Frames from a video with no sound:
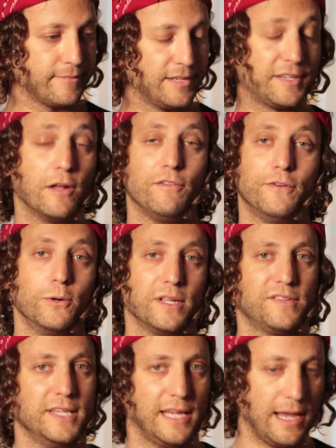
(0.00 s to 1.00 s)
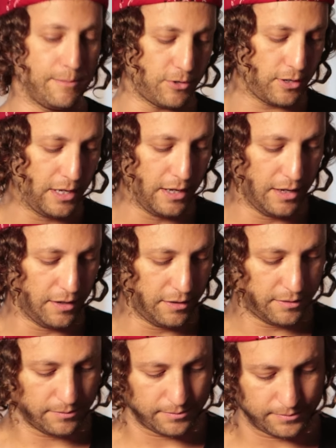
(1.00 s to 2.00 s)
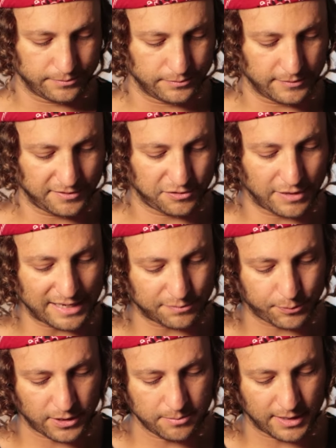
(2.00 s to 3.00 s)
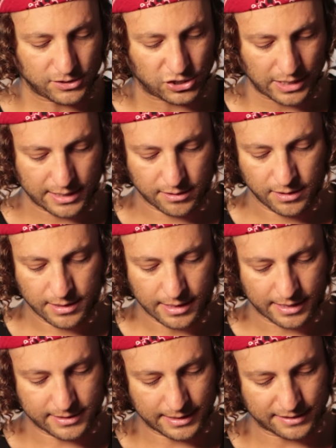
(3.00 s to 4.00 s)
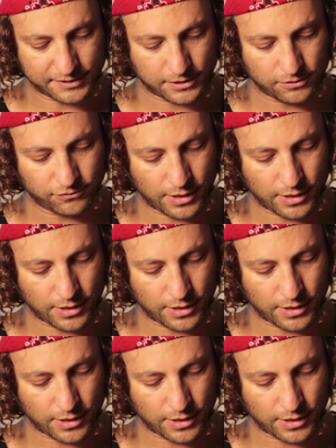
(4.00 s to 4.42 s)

scale focusing camera. So that's pretty much it. I think that's a good